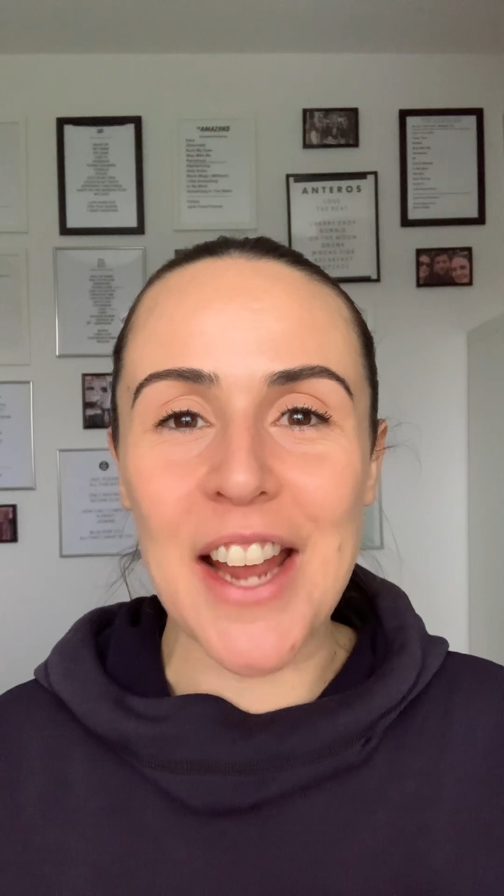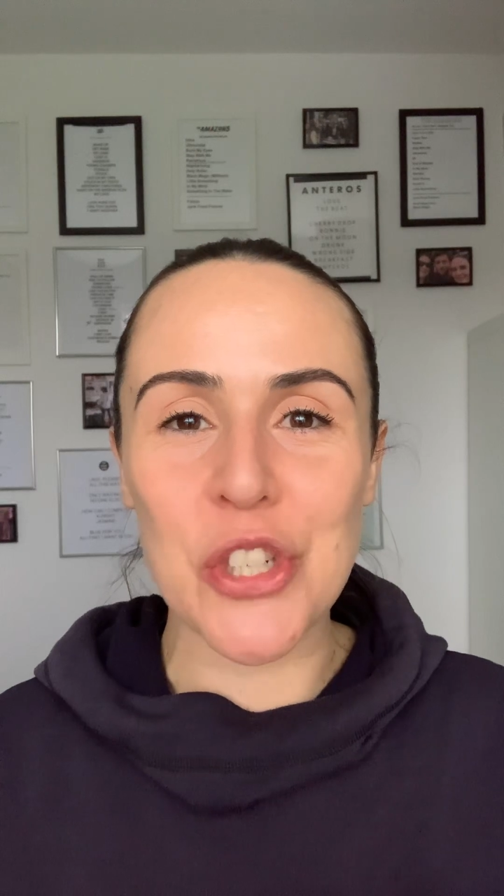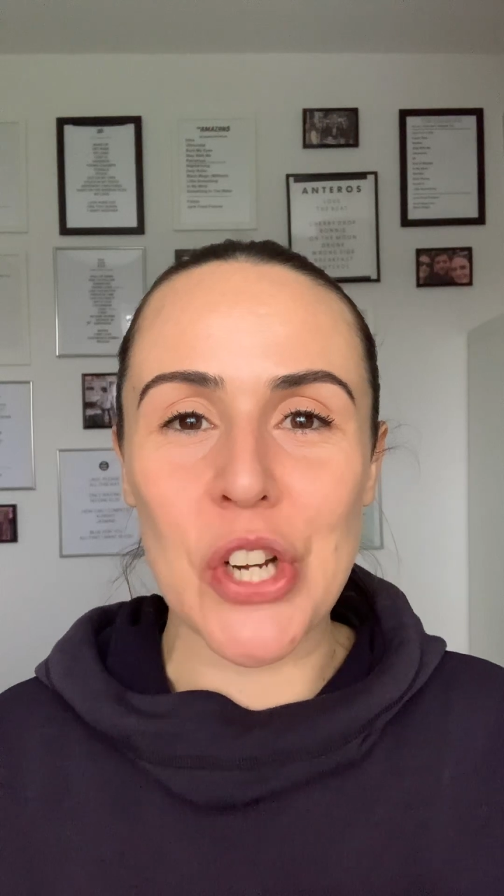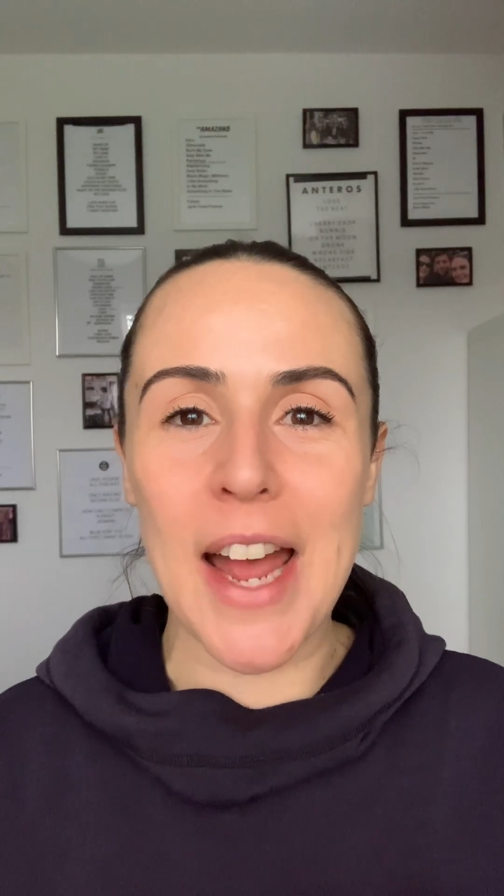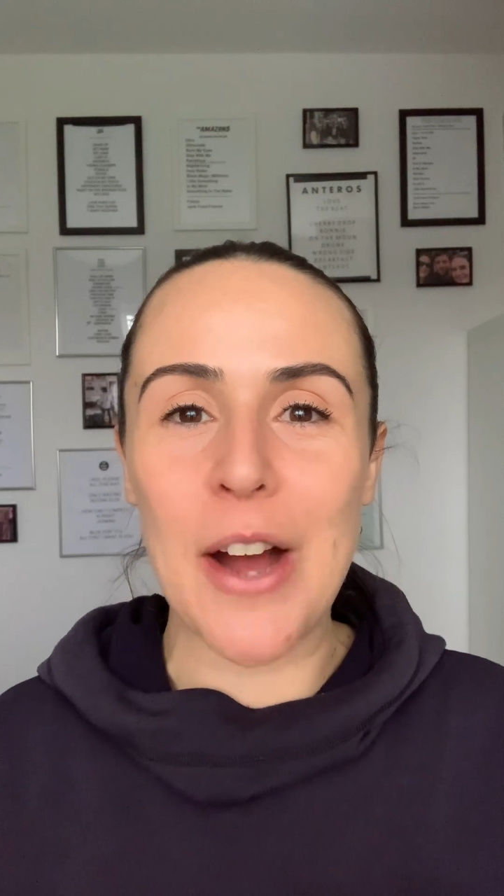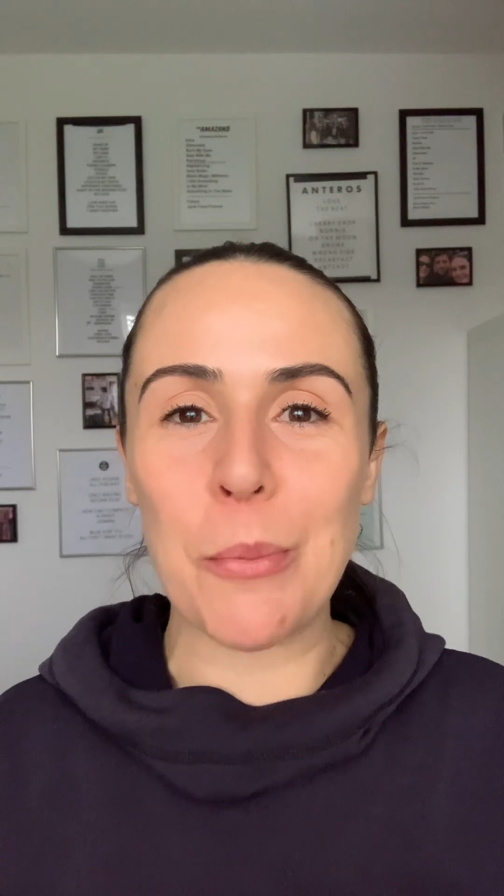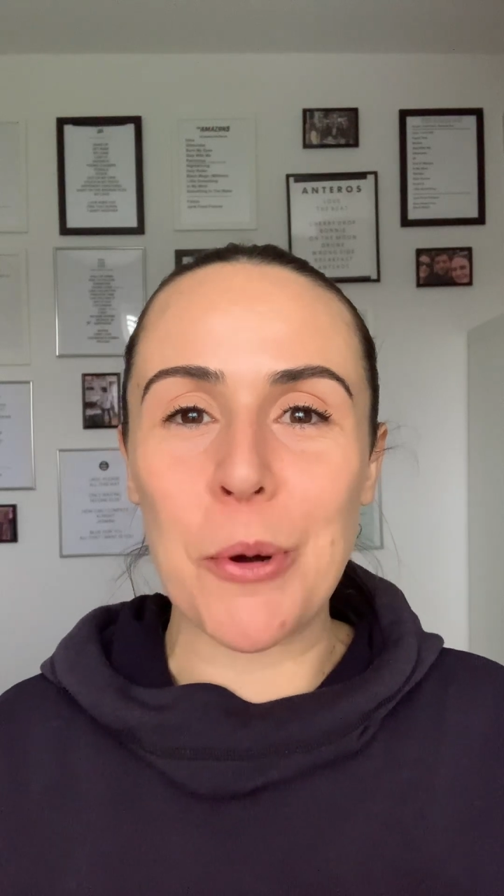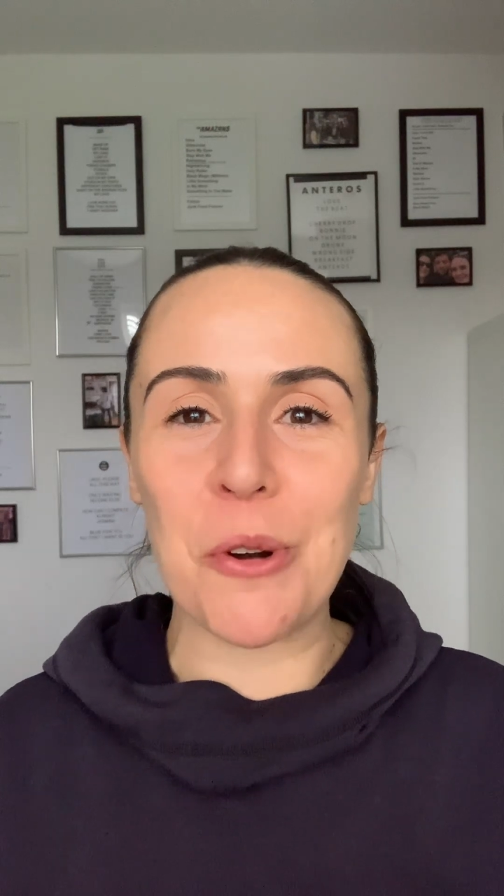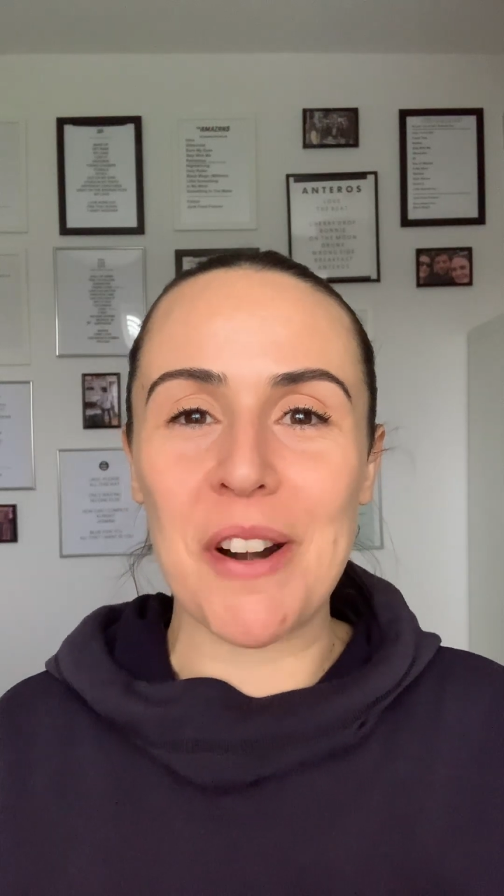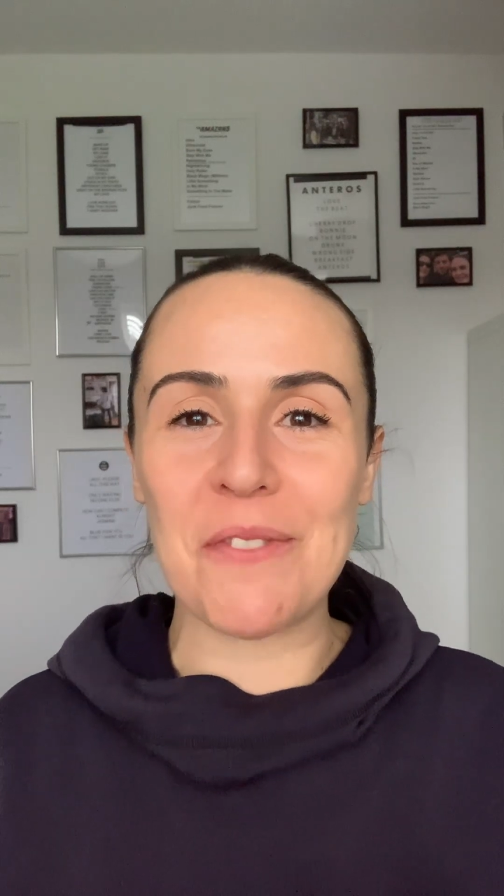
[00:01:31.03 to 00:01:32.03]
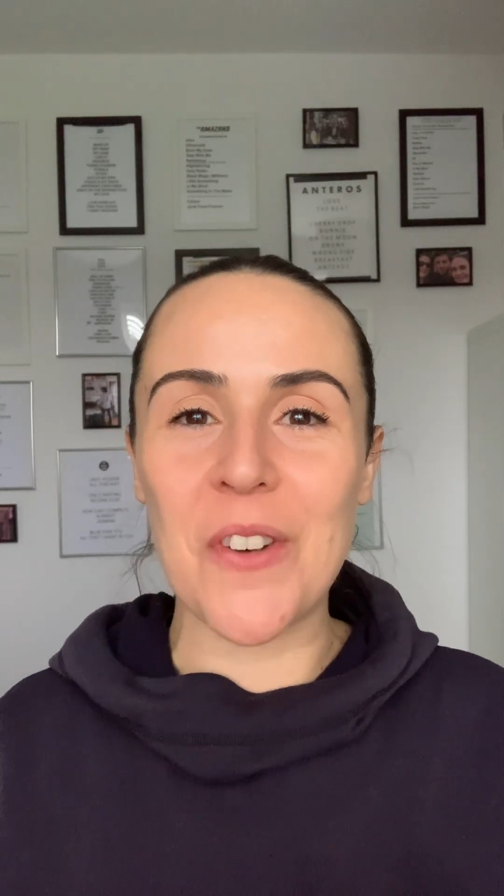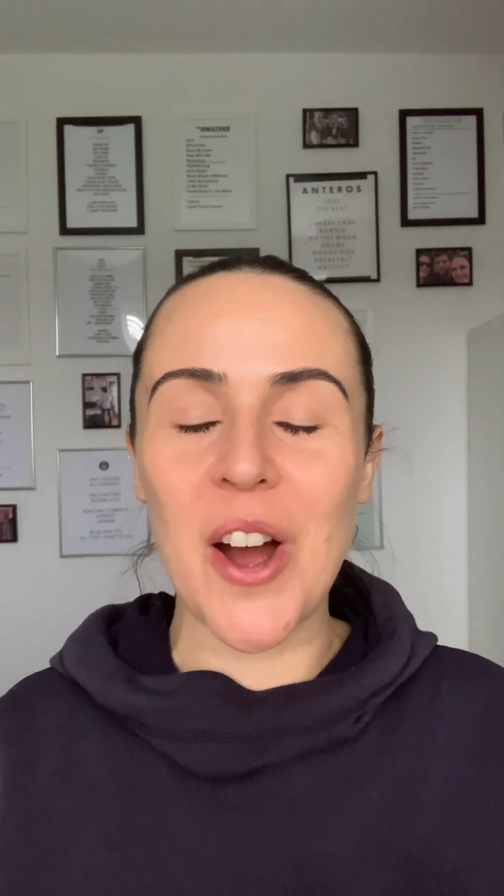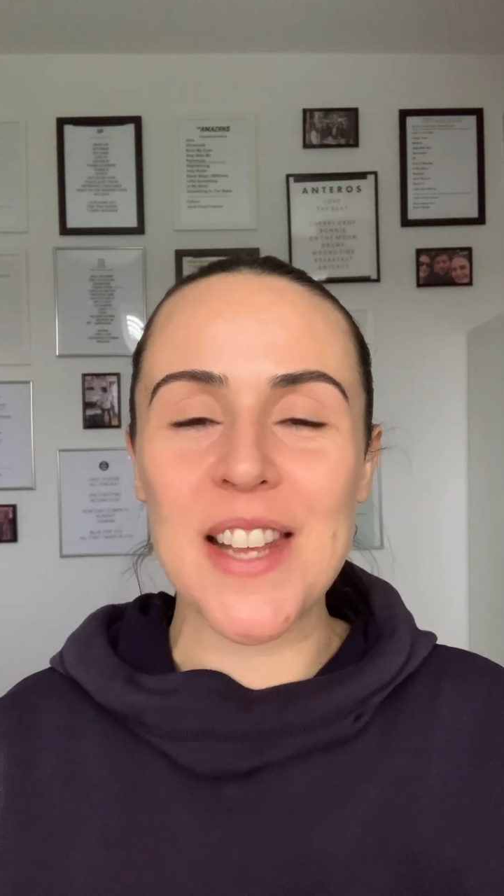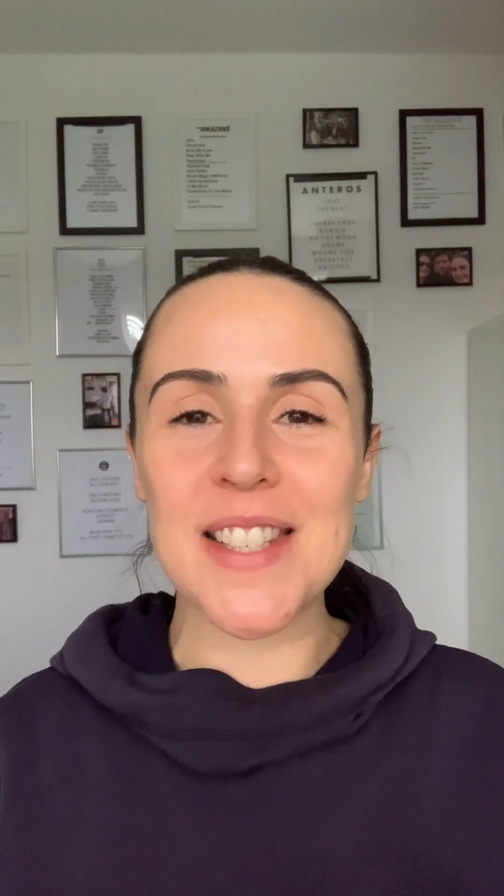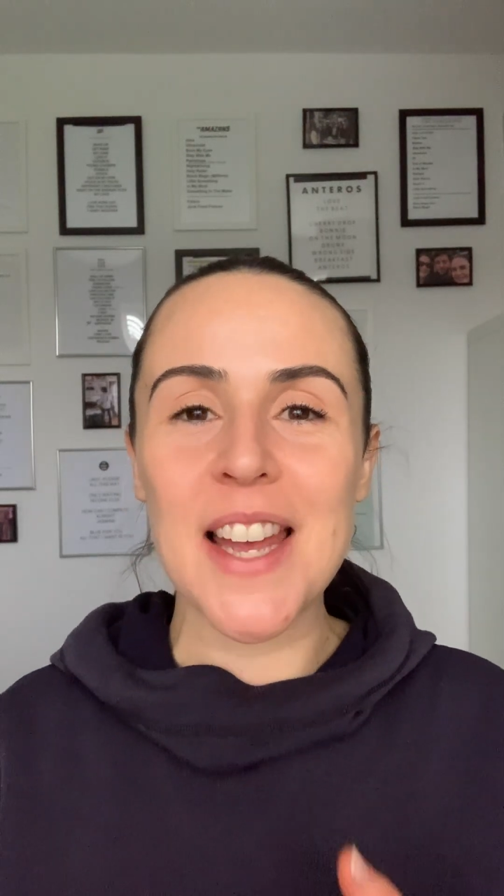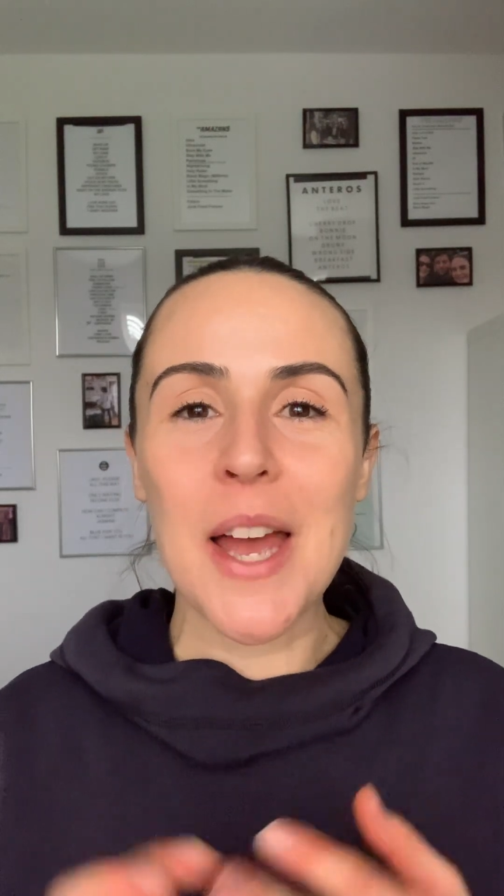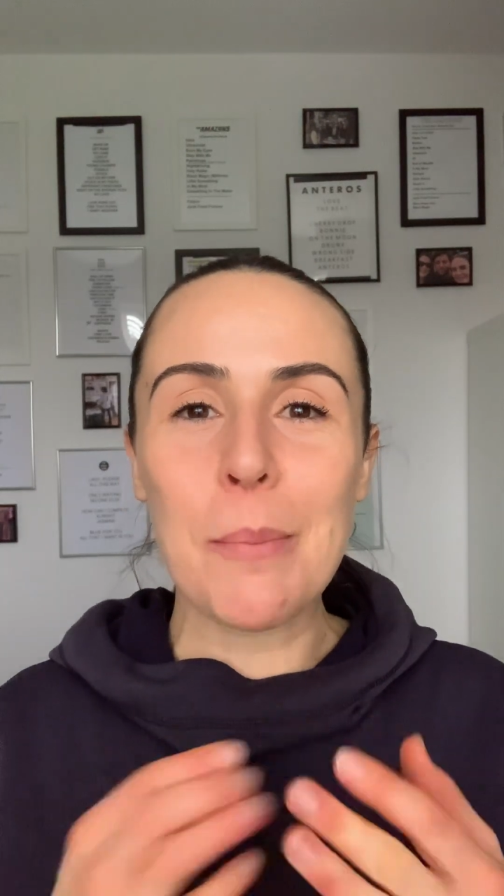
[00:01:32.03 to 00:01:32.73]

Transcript: extra help or advice,